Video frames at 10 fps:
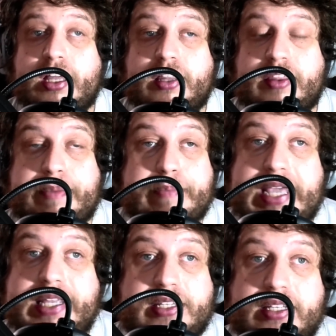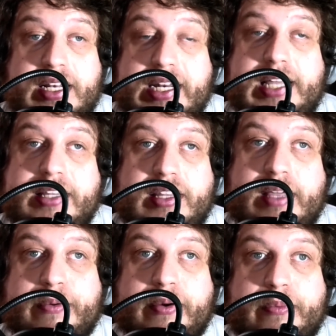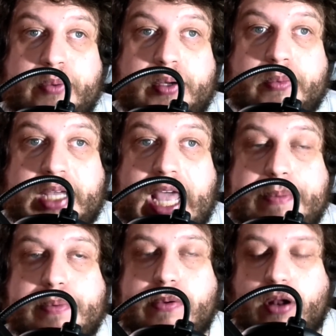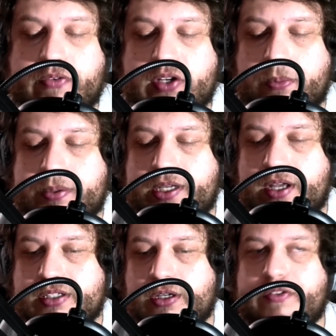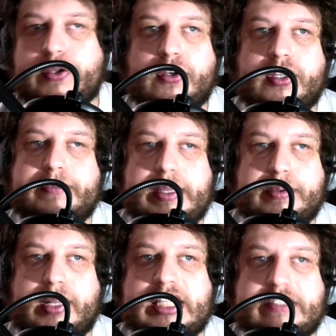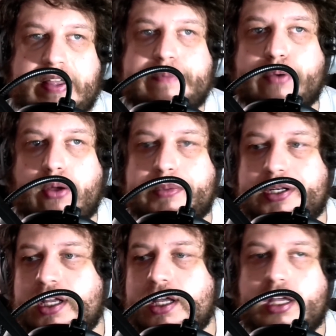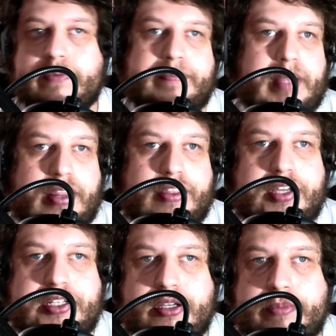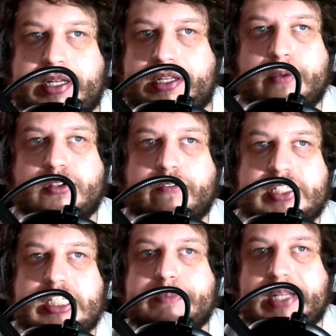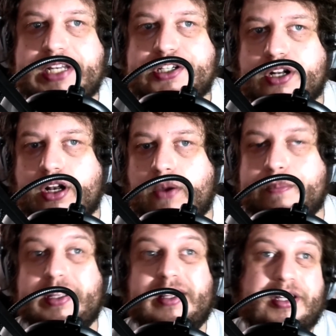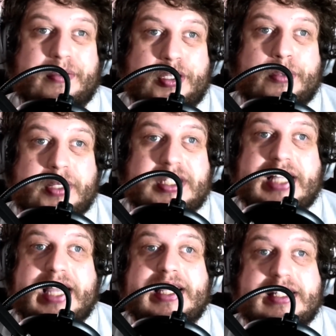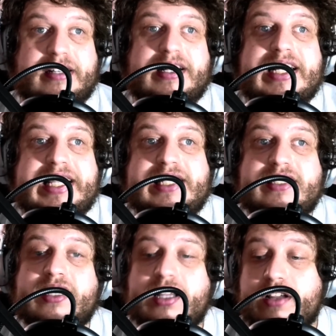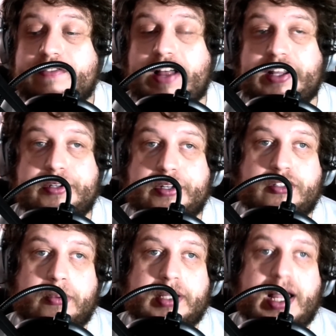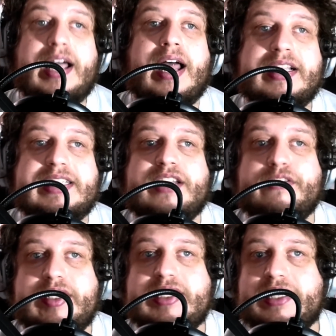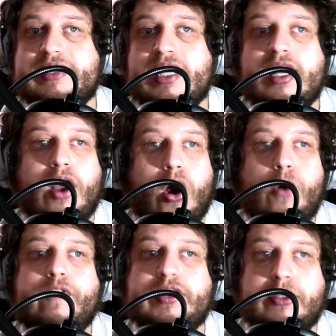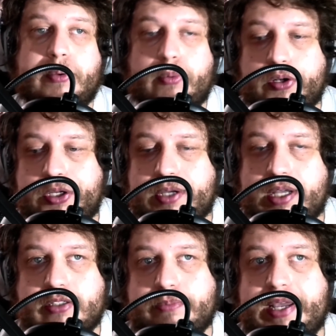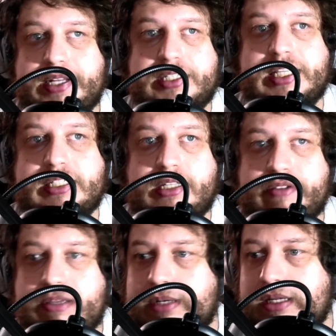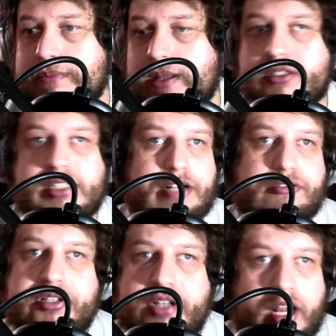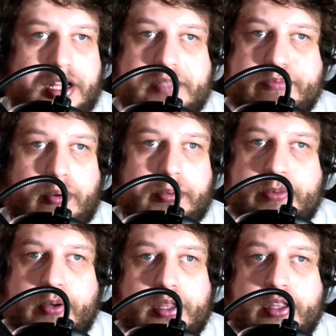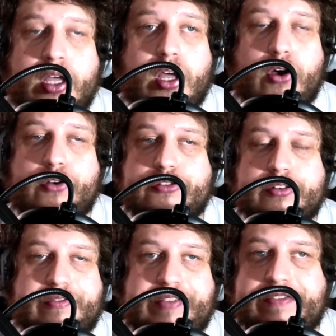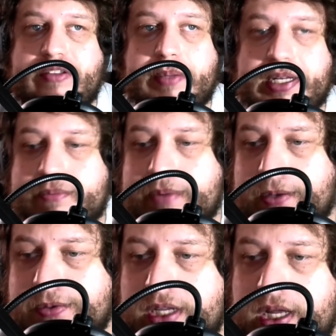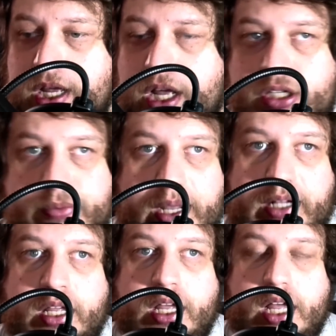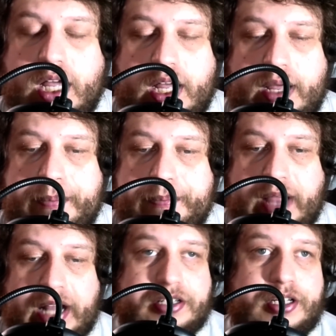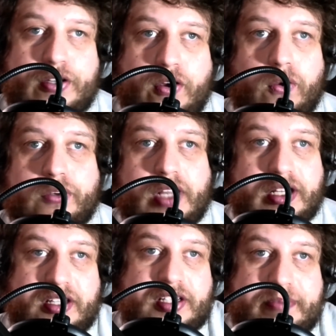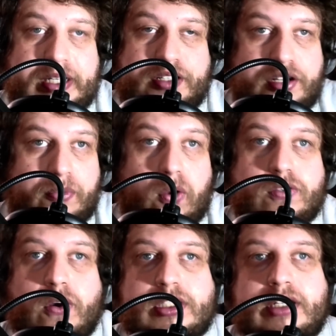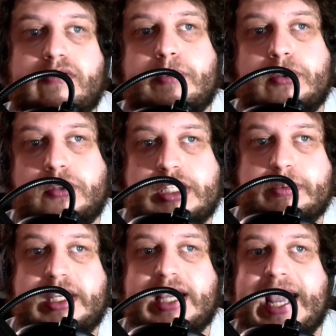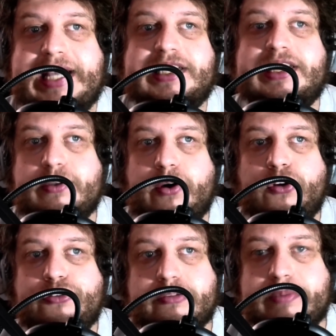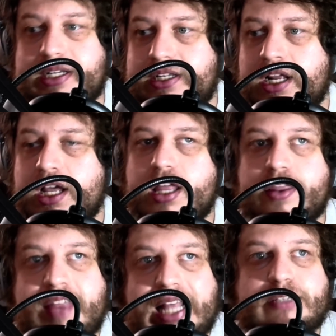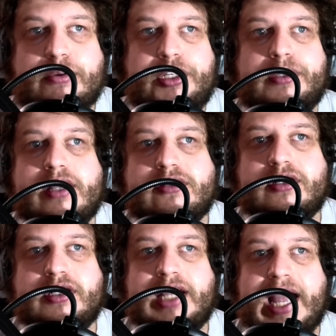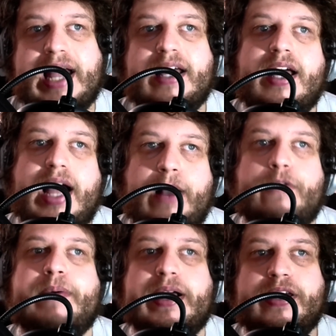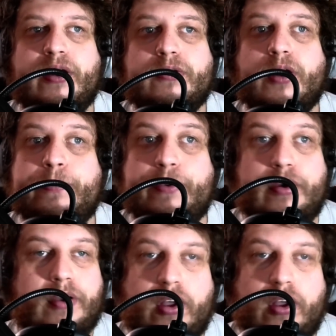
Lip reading: they made clear that they were capable of a couple of years ago. If you look at people like Sven Botman being 32 million, obviously he's been injured a lot, but you would say he's at least valued at double that. Alexander Isak is over double what Newcastle paid at £63 million. Sandro Tonali is probably worth £150 million as well. Anthony Gordon, there's been more talks of Liverpool this week, 80 to 100 million. That's what Newcastle can get out of Bakayoko, but